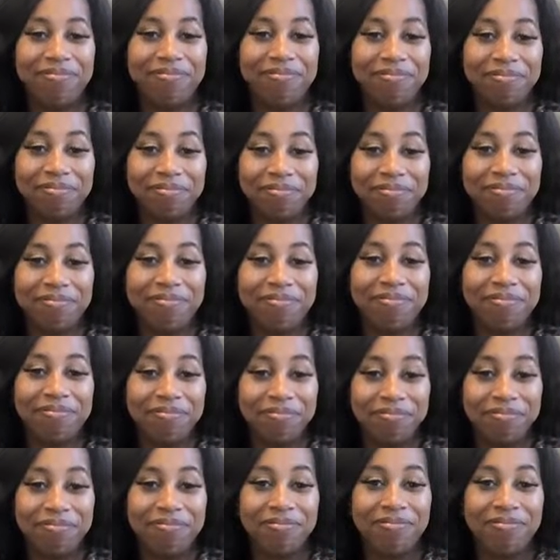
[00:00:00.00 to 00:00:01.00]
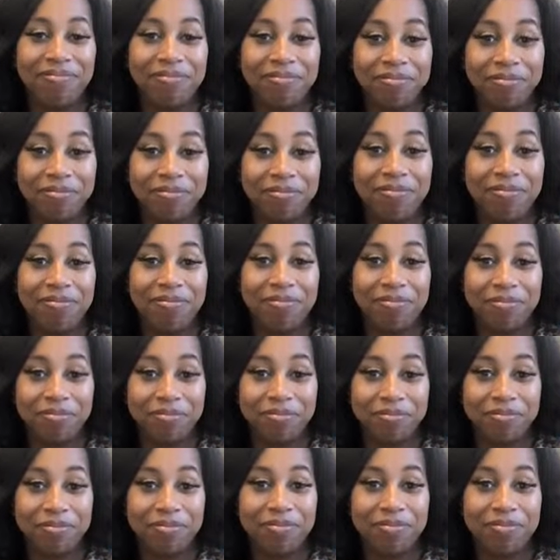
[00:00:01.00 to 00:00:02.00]

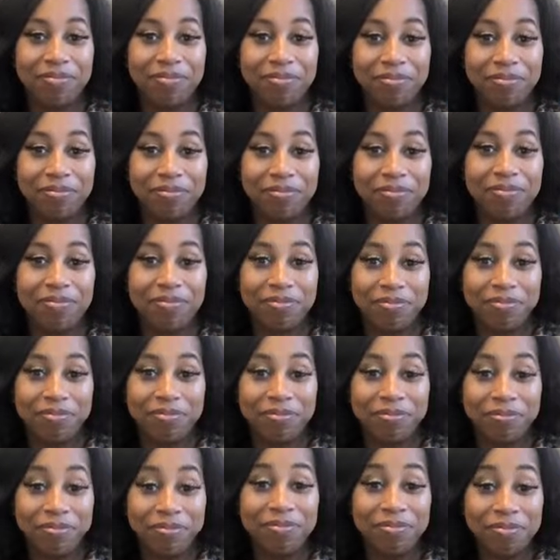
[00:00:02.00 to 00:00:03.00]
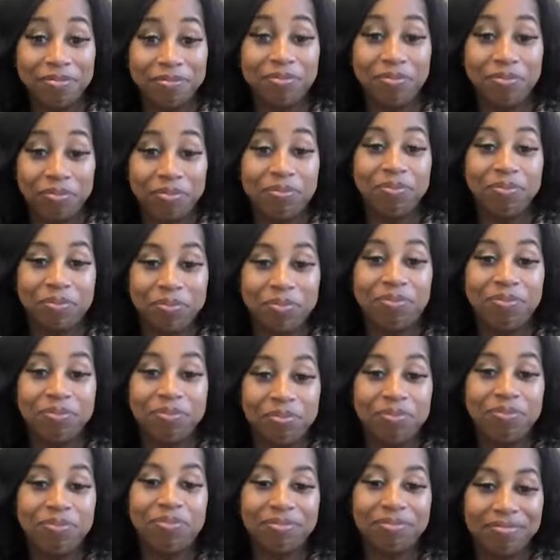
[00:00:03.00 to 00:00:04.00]
(silent)